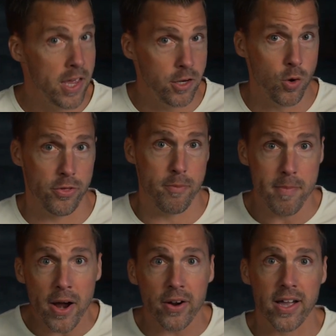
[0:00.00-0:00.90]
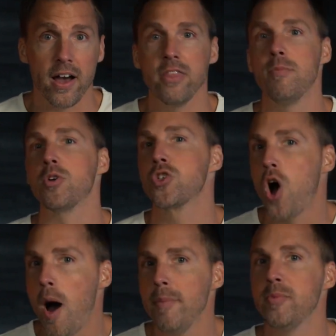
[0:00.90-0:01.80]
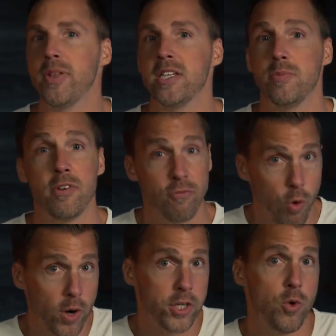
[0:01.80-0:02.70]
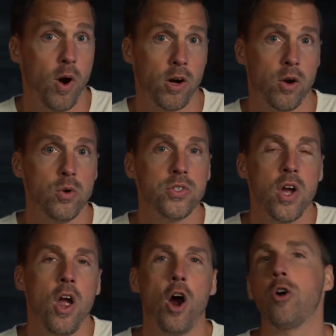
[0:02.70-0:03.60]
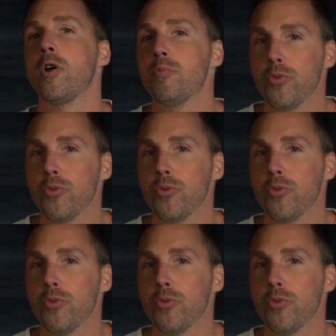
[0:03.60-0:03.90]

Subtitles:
In North America, the most common placement for QR codes are on